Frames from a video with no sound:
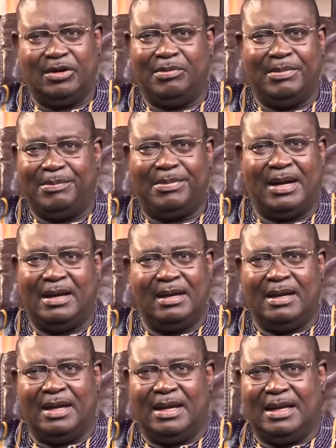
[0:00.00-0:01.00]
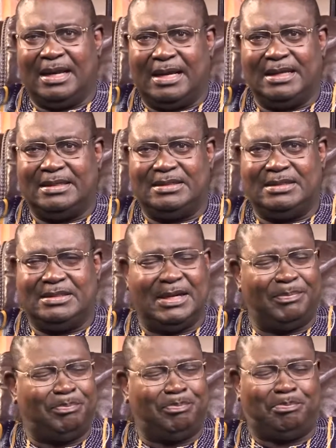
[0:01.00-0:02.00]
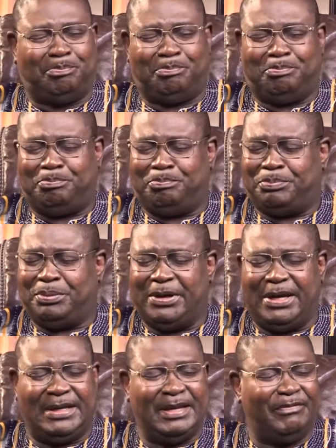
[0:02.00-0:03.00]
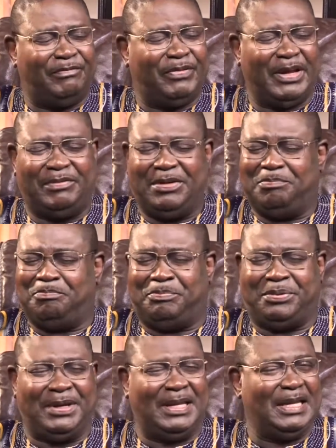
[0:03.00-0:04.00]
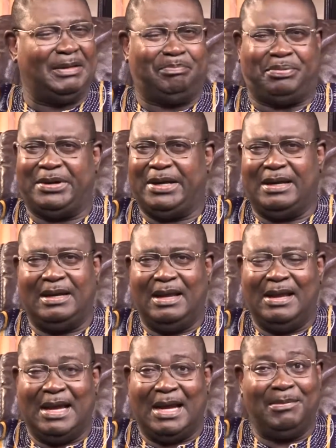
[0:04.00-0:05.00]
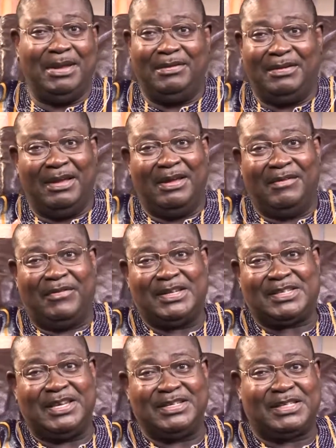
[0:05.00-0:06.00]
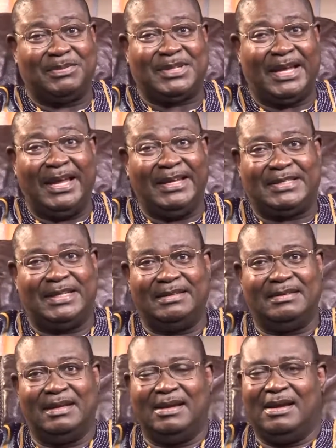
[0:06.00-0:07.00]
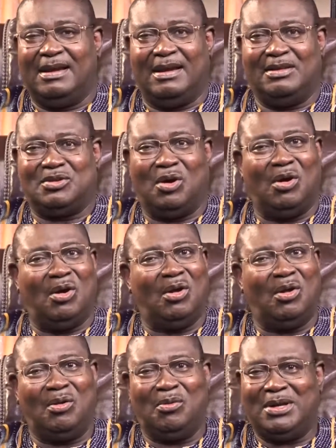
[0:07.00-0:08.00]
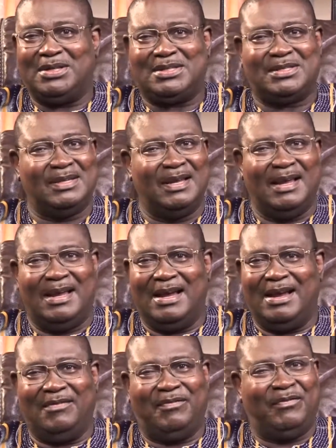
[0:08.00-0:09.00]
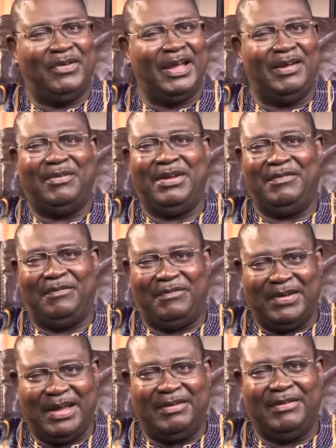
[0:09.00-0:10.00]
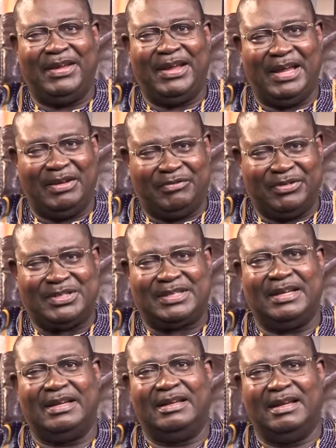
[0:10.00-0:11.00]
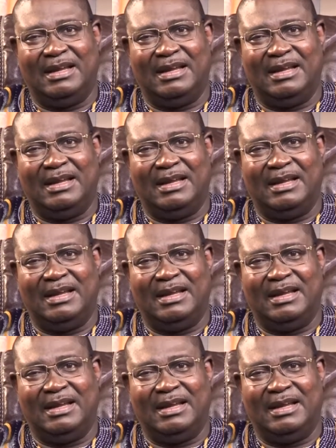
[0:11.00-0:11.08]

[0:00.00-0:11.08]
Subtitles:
you remember Elijah prayed a very brilliant prayer. 1 Kings chapter 18 is always a very, very interesting